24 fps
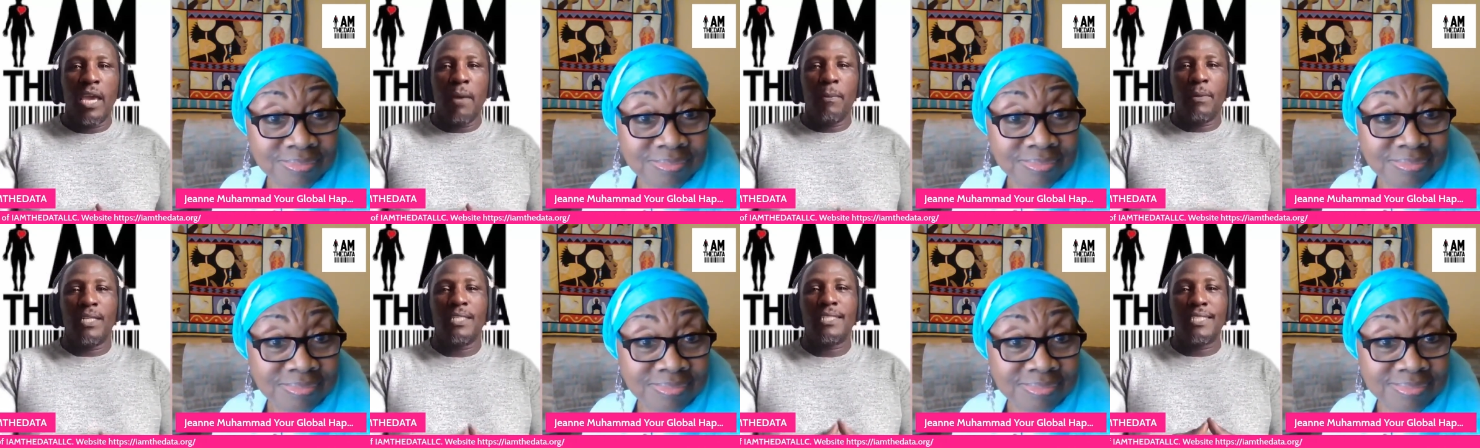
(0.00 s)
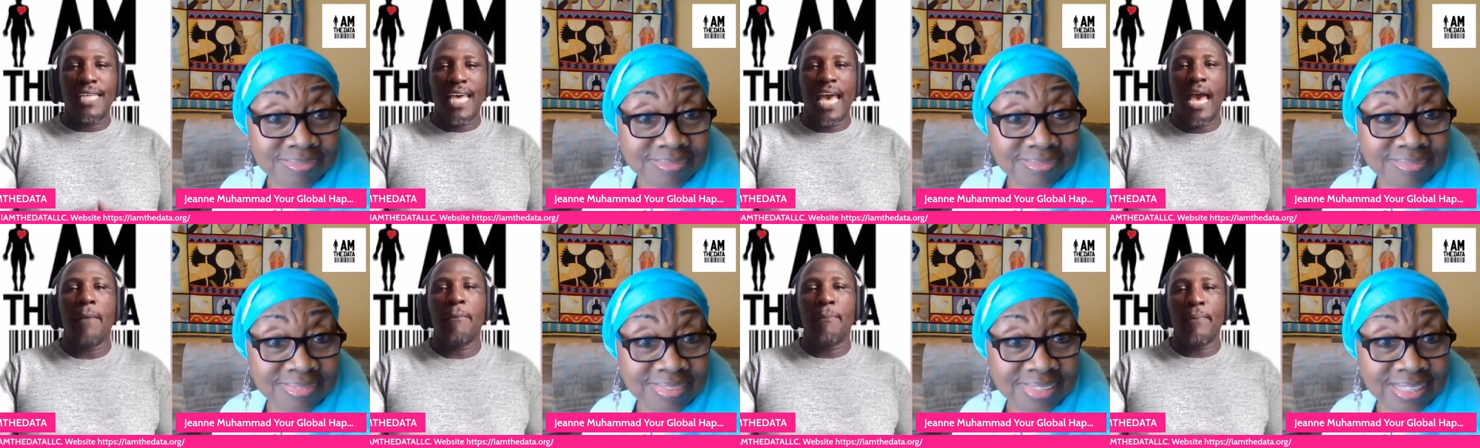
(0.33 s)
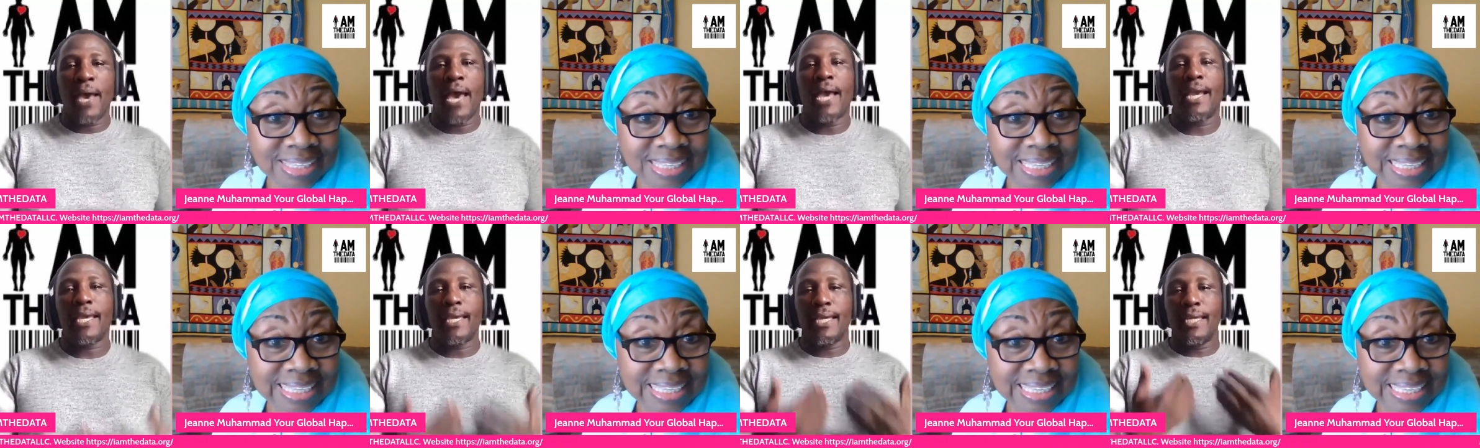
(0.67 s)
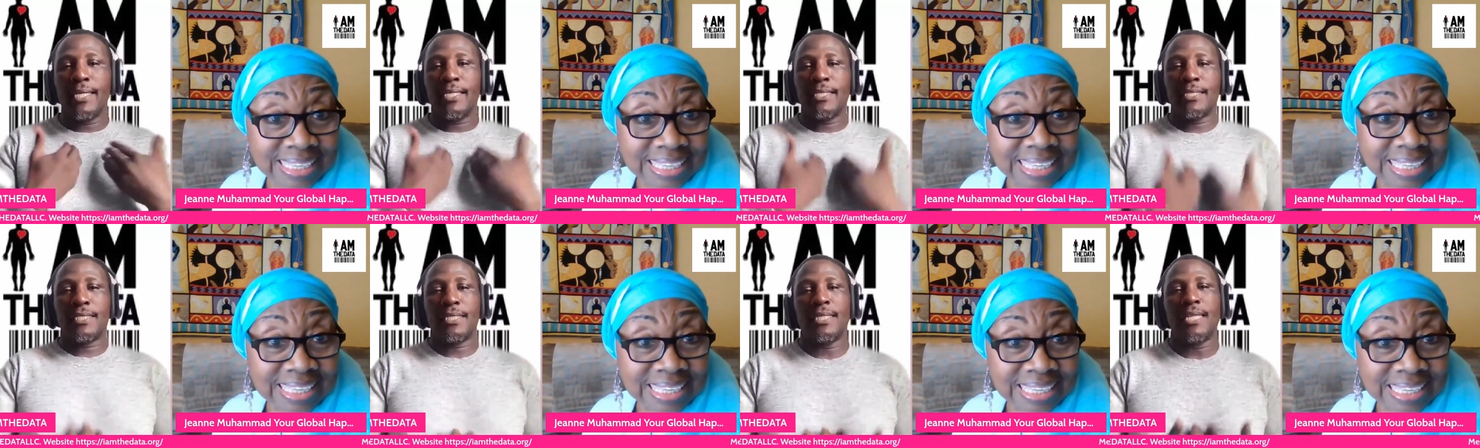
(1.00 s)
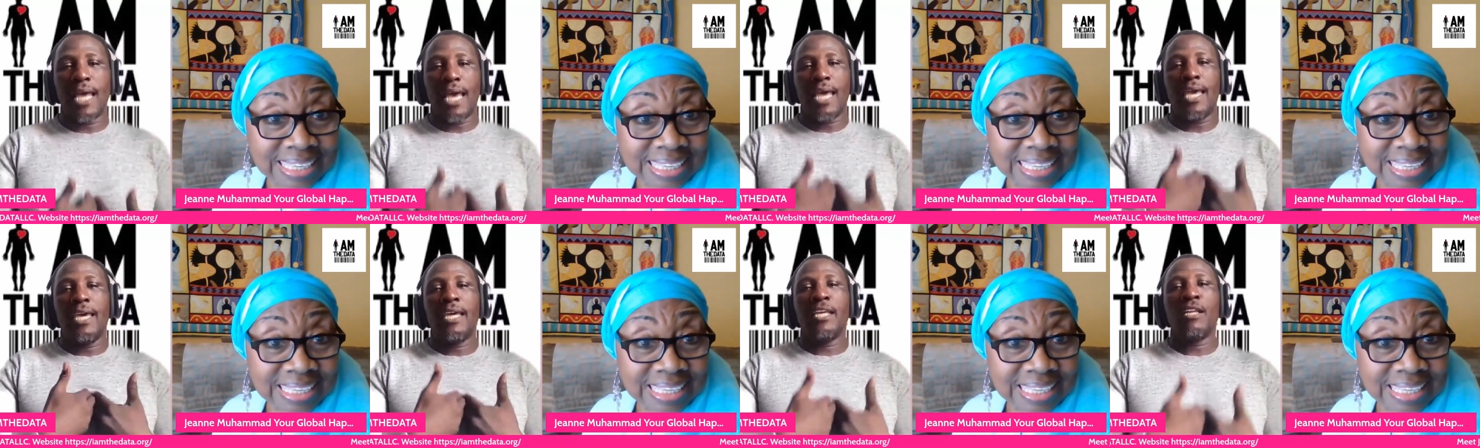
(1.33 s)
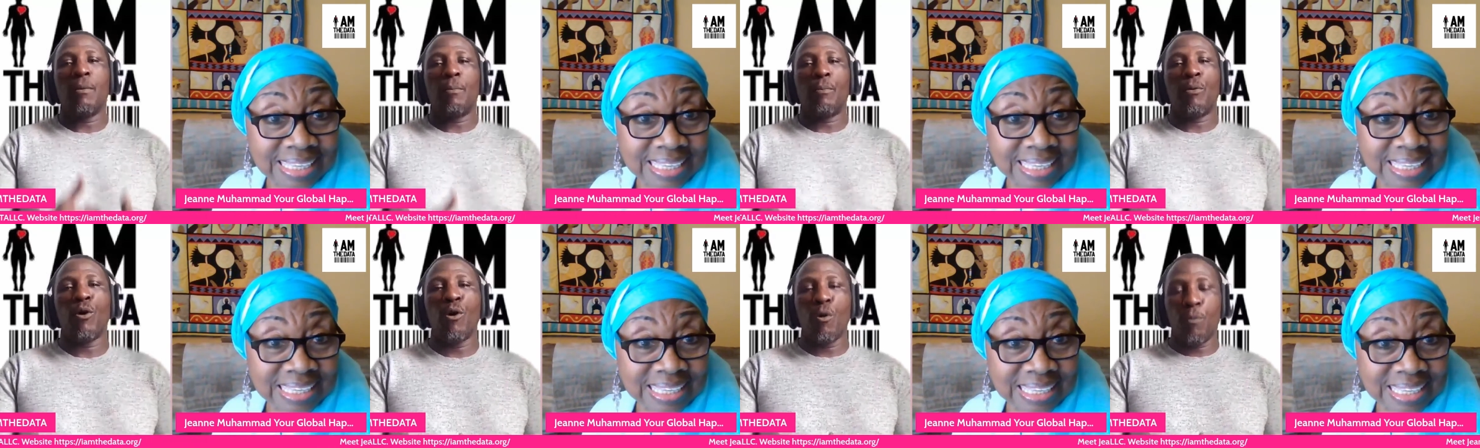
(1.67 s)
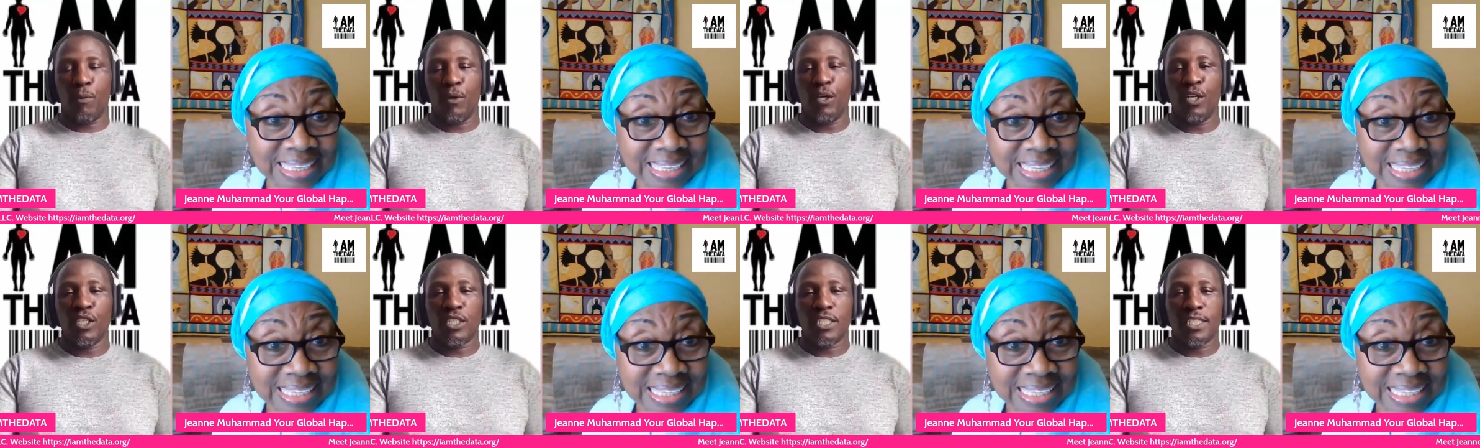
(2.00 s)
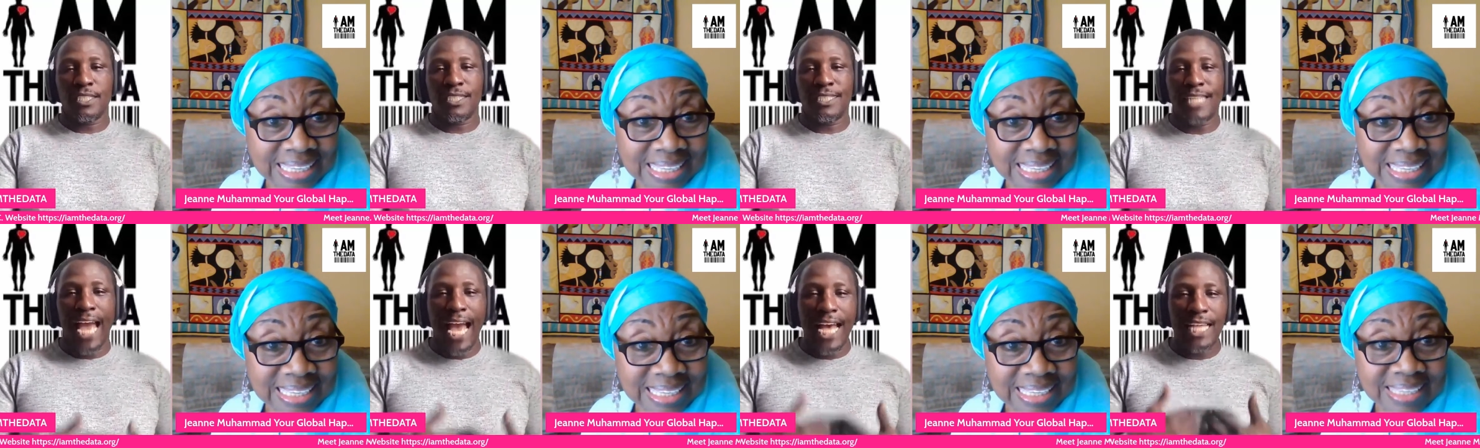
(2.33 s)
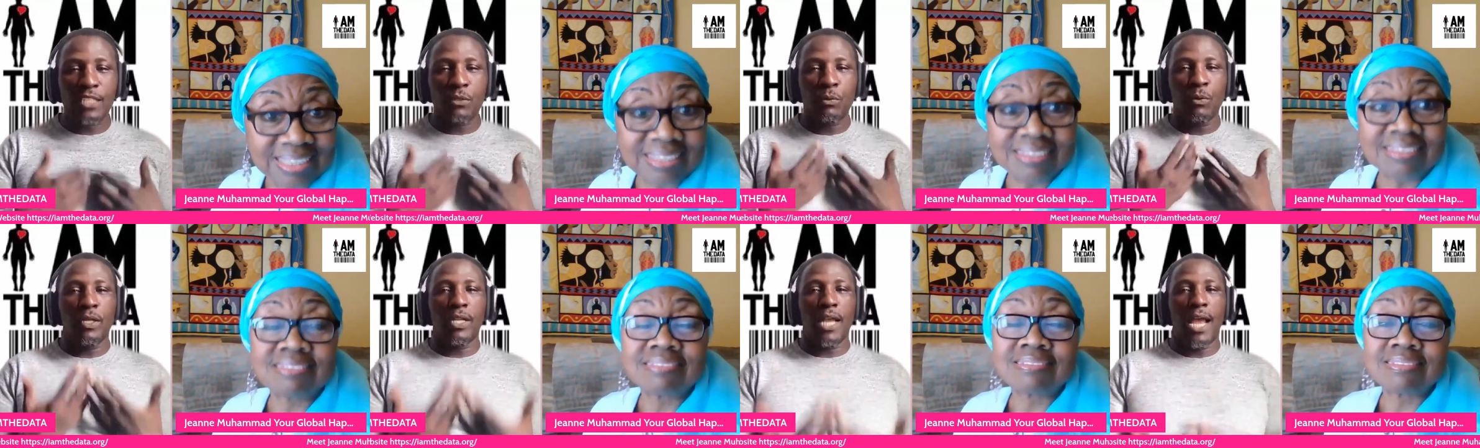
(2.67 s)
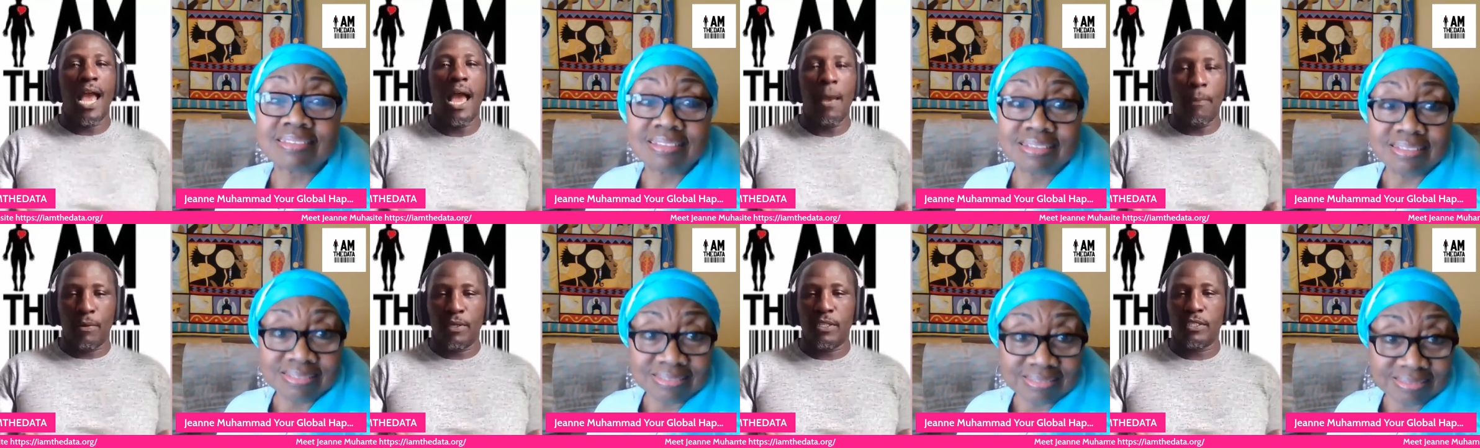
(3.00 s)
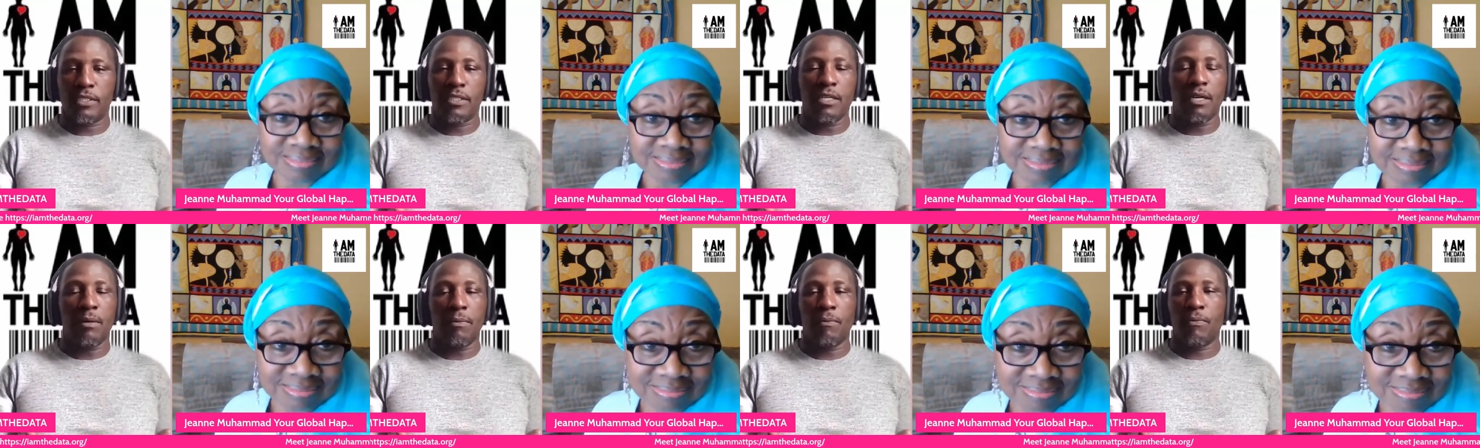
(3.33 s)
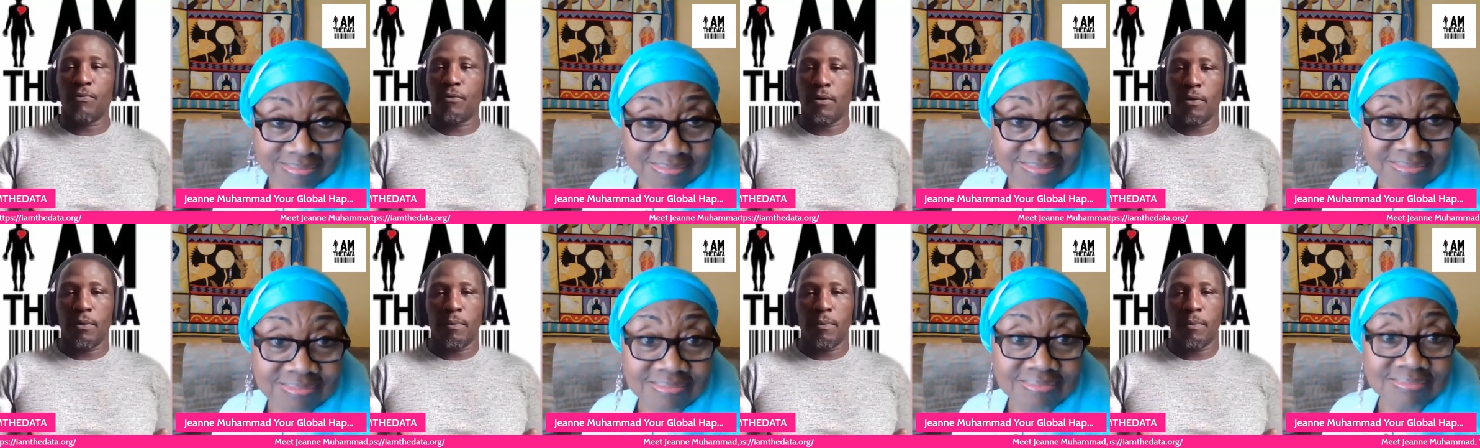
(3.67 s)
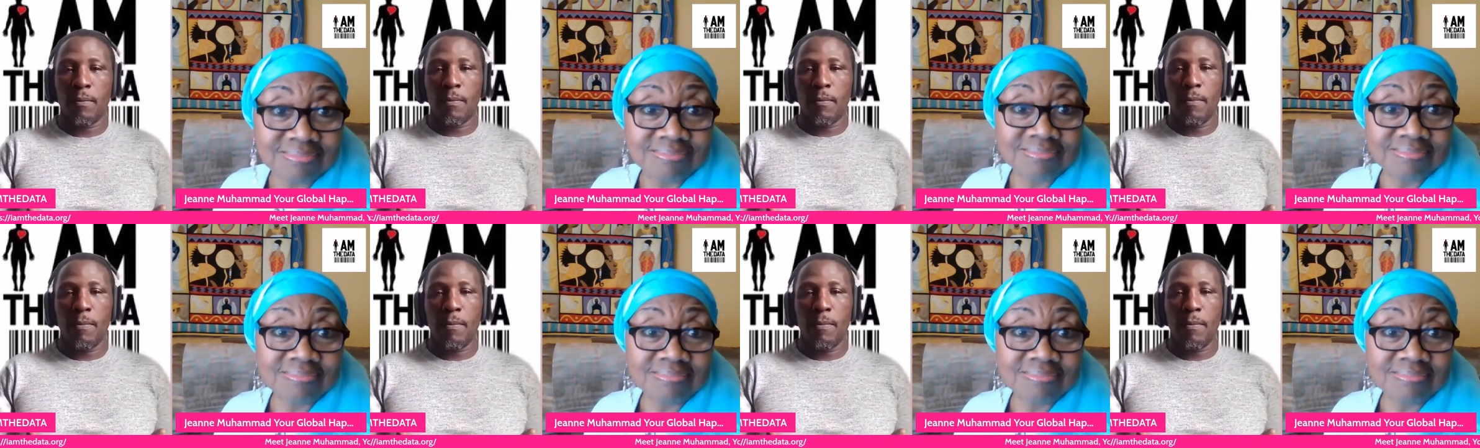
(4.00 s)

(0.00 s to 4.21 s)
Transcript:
Speaker 1: able to tap back into that inner purpose. That's where the happiness comes from.